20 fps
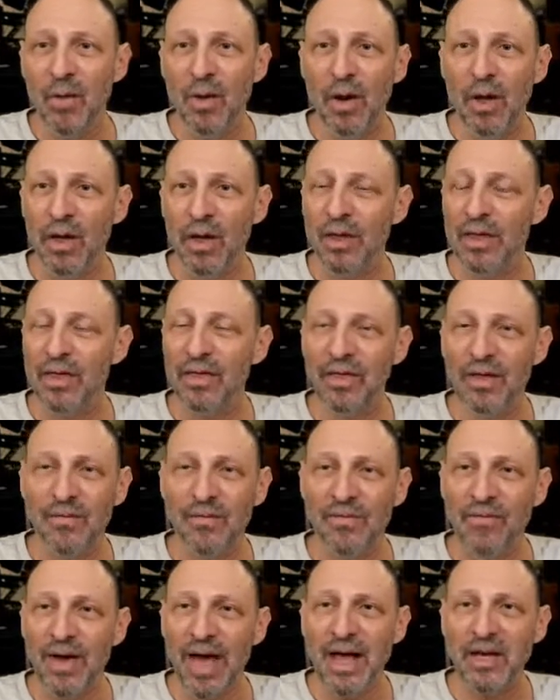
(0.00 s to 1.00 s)
the
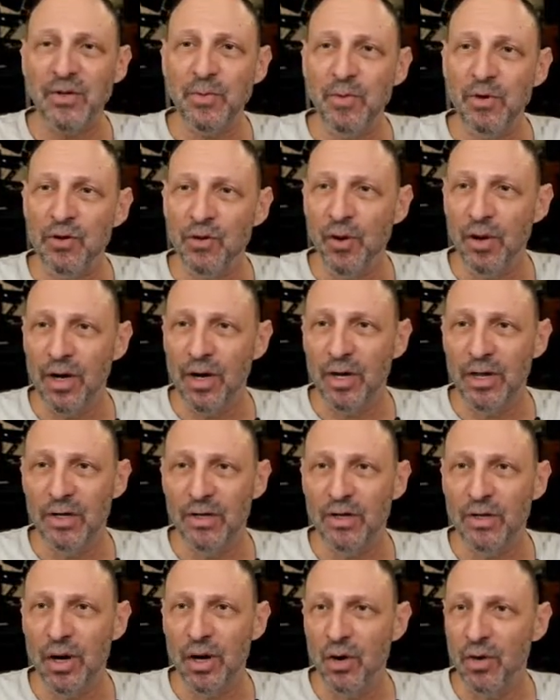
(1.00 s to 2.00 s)
vast majority of this
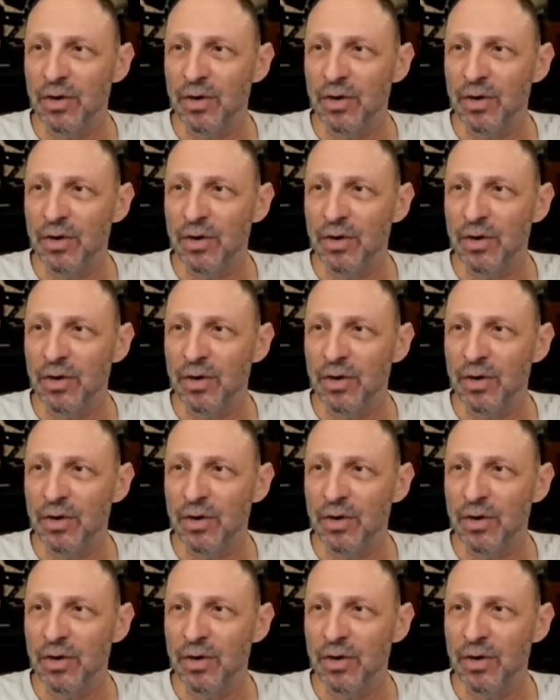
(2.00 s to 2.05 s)
code,